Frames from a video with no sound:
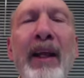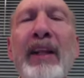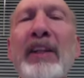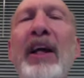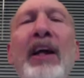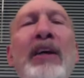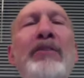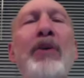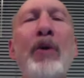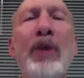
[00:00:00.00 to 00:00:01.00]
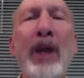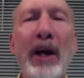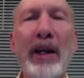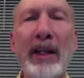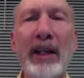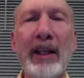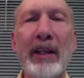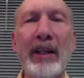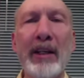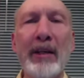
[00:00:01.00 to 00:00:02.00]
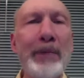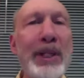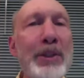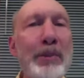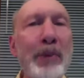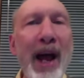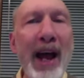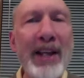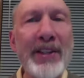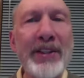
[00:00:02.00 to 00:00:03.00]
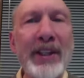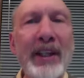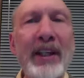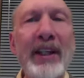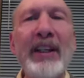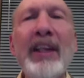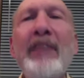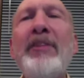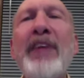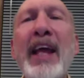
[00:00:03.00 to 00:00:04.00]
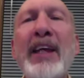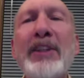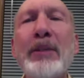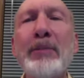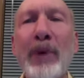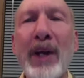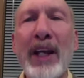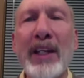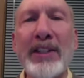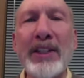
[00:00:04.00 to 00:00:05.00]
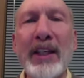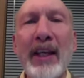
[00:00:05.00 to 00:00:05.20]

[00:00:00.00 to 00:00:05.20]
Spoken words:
Love wholeheartedly, be surprised, give thanks and praise.